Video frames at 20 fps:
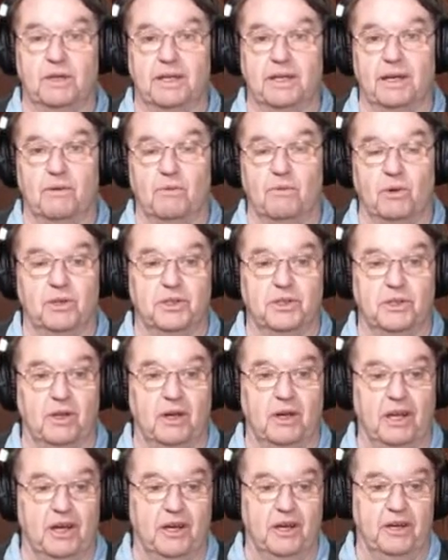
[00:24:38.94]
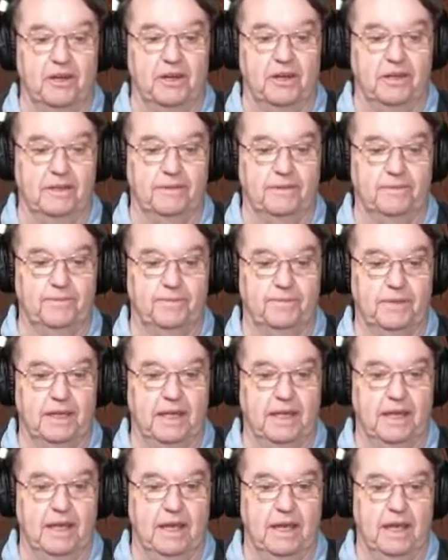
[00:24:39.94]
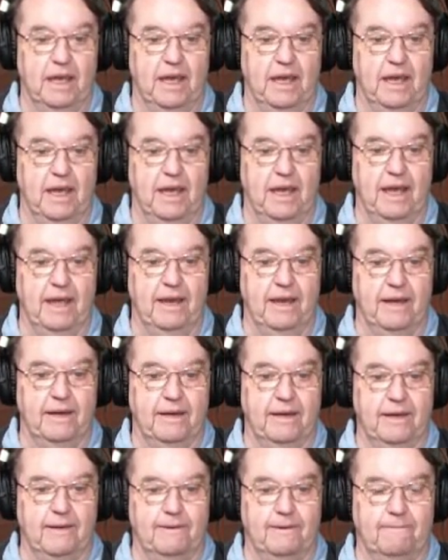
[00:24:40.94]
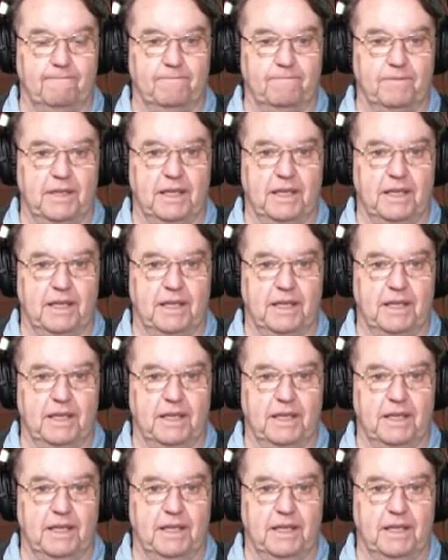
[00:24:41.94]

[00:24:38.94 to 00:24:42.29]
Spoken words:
I want to learn, and